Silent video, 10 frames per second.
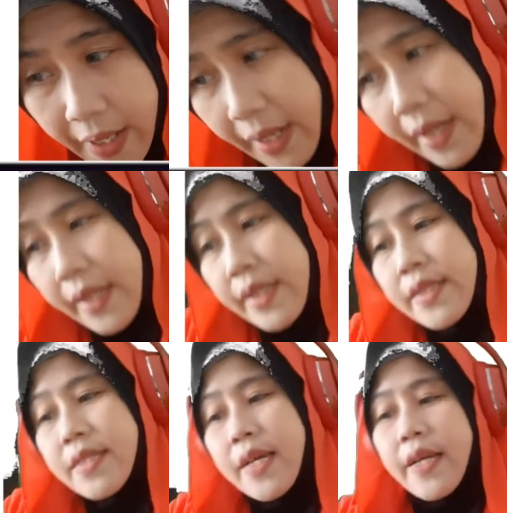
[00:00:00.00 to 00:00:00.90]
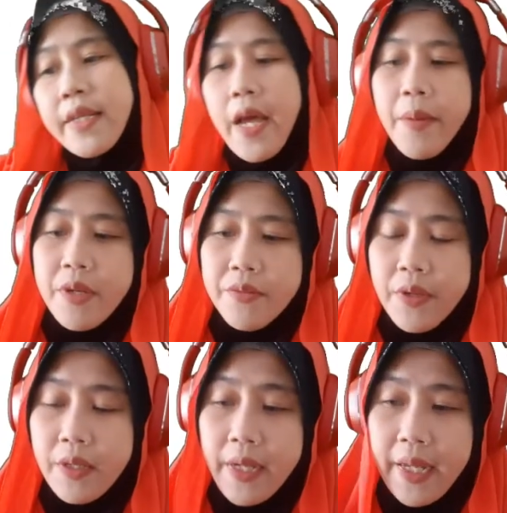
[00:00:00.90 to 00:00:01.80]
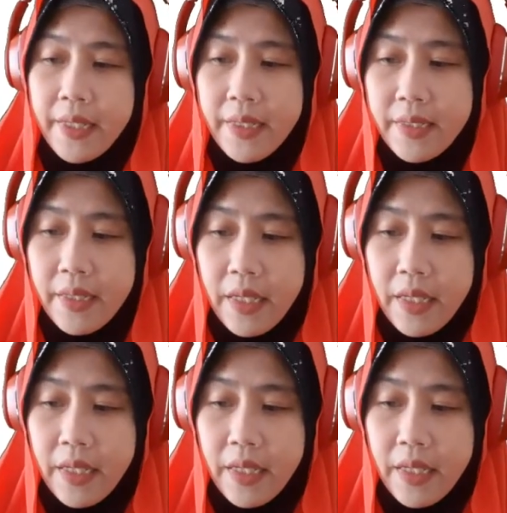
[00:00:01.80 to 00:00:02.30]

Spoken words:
air inside the hemisphere. Look at this.